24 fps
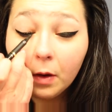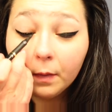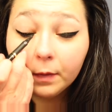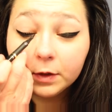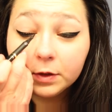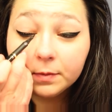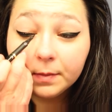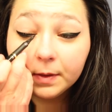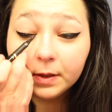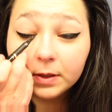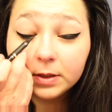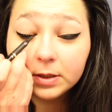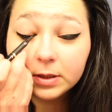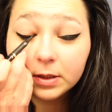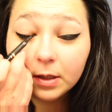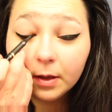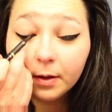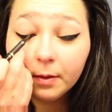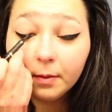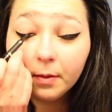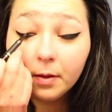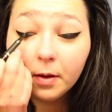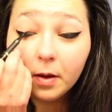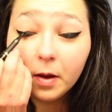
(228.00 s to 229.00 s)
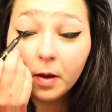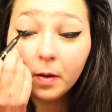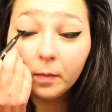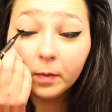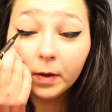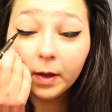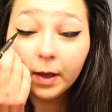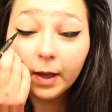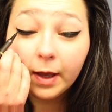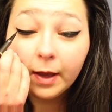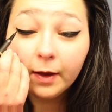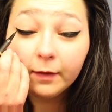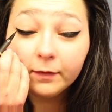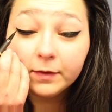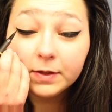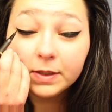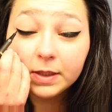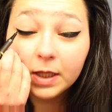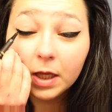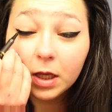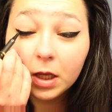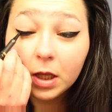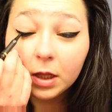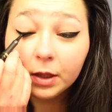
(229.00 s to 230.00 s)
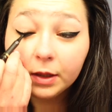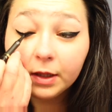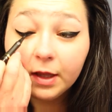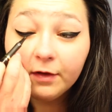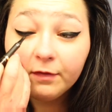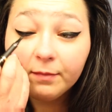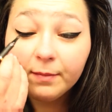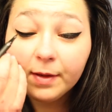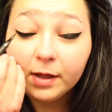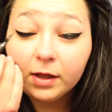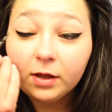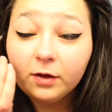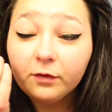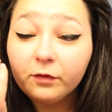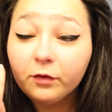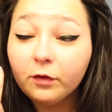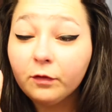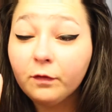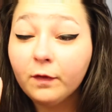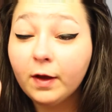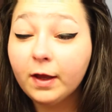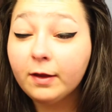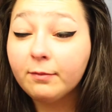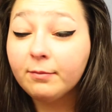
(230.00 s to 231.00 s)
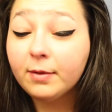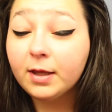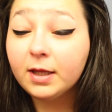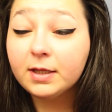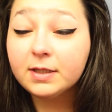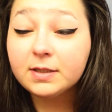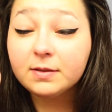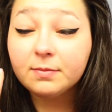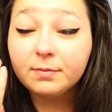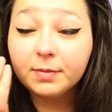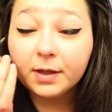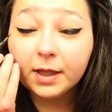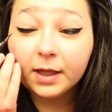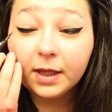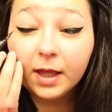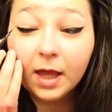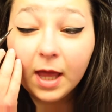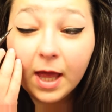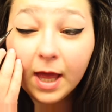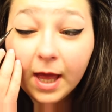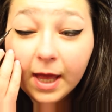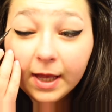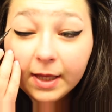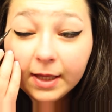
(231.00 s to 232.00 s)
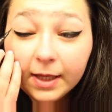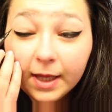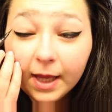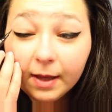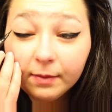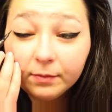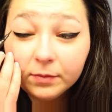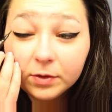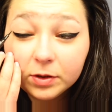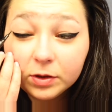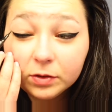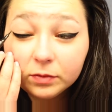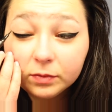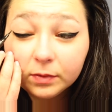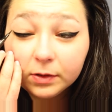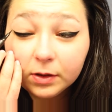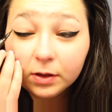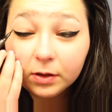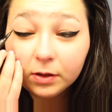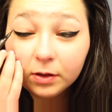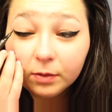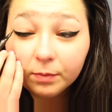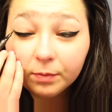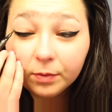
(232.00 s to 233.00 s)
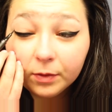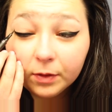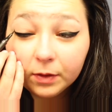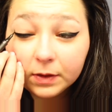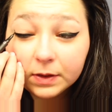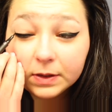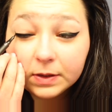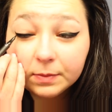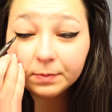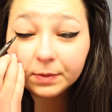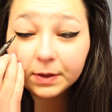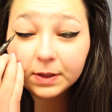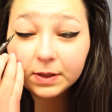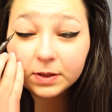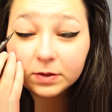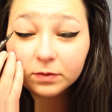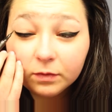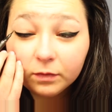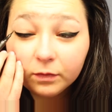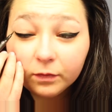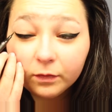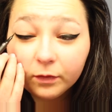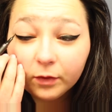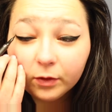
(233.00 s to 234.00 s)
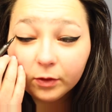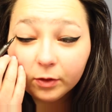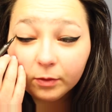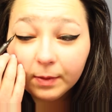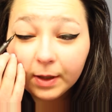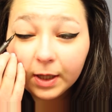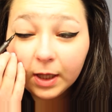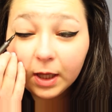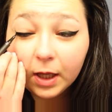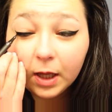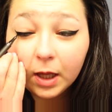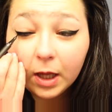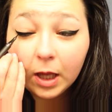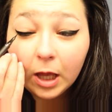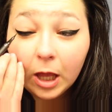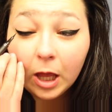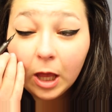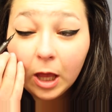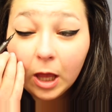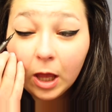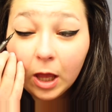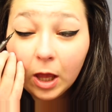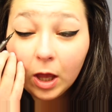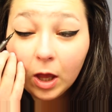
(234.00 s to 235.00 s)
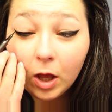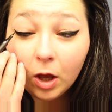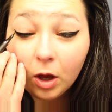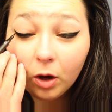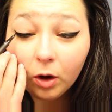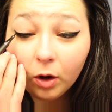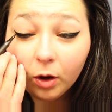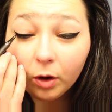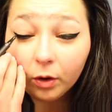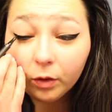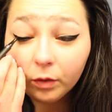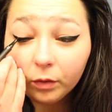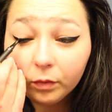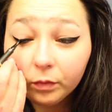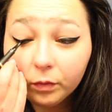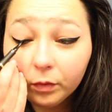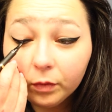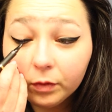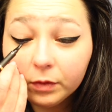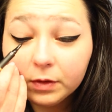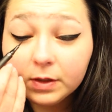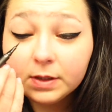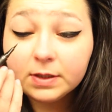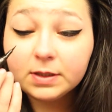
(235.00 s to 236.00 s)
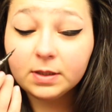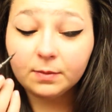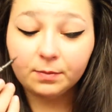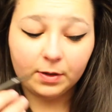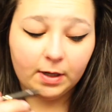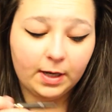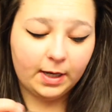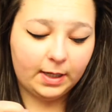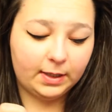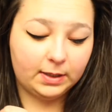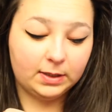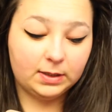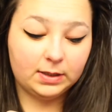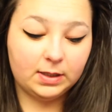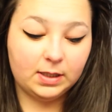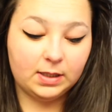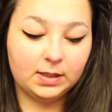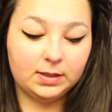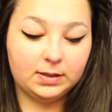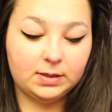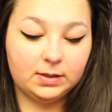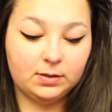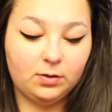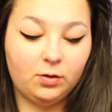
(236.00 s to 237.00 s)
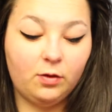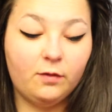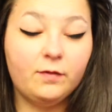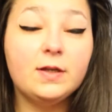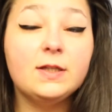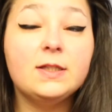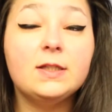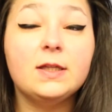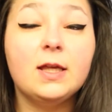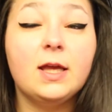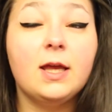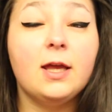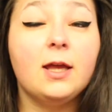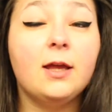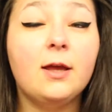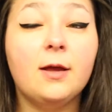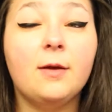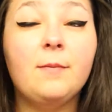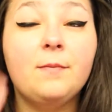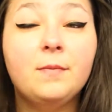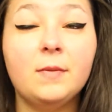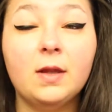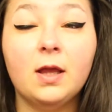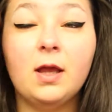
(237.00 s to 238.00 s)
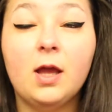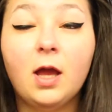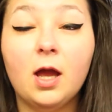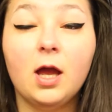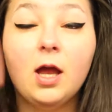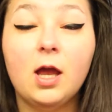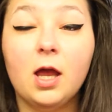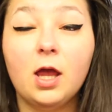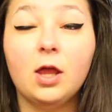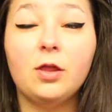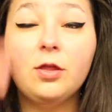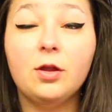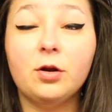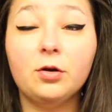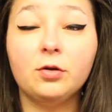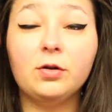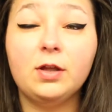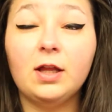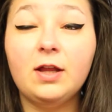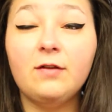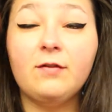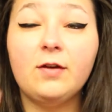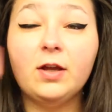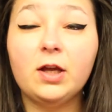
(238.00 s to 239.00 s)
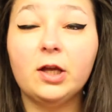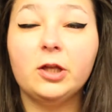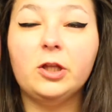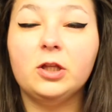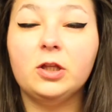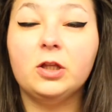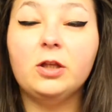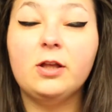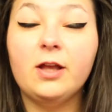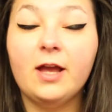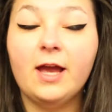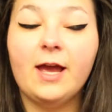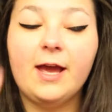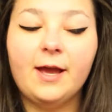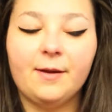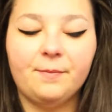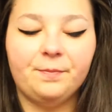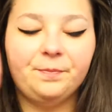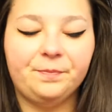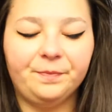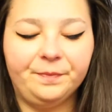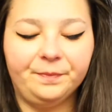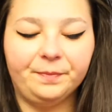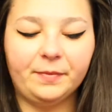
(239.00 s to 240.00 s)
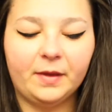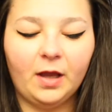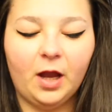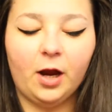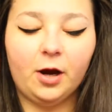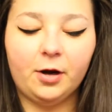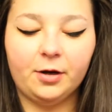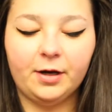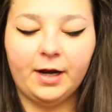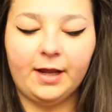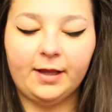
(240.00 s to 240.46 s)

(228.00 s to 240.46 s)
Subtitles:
which means I'm gonna have to like leave Millie for 5 minutes and be like, yeah, I'm just running to Boots, please don't follow me, or it'll ruin the surprise, because obviously they're leaving, and her